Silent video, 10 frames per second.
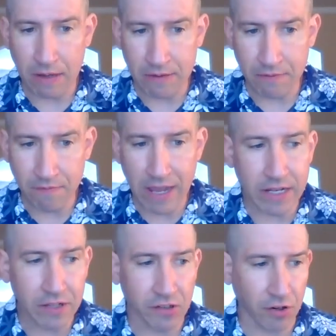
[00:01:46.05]

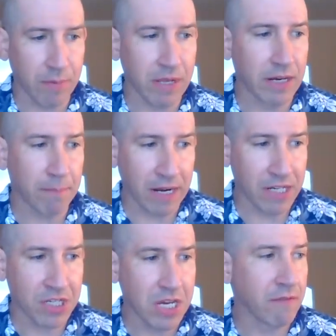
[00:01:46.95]
invaded Serbia to
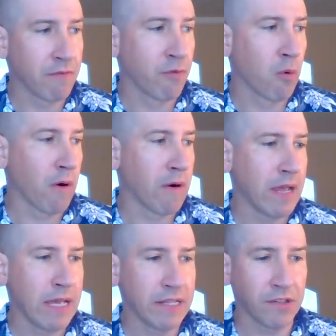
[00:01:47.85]
punish it for
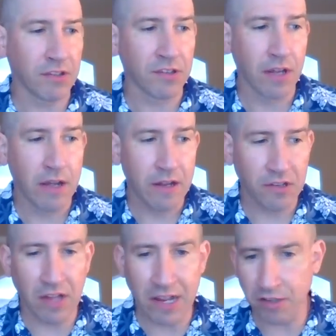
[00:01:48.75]
its
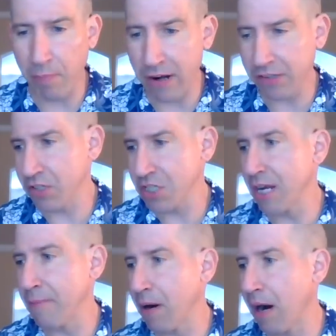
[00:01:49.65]
state
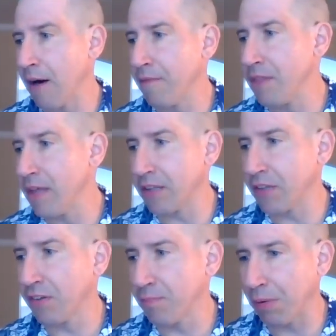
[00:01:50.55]
sponsorship of
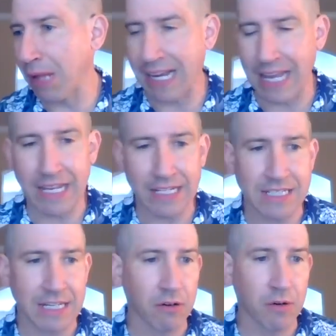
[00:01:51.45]
this Black
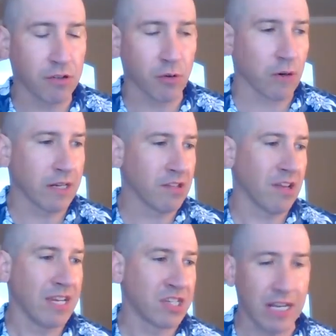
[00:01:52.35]
Hand terrorist
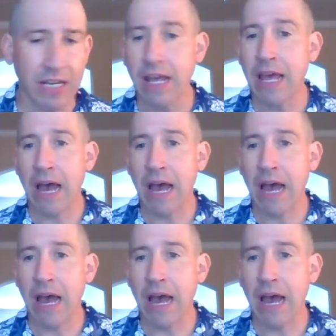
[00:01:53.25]
organization,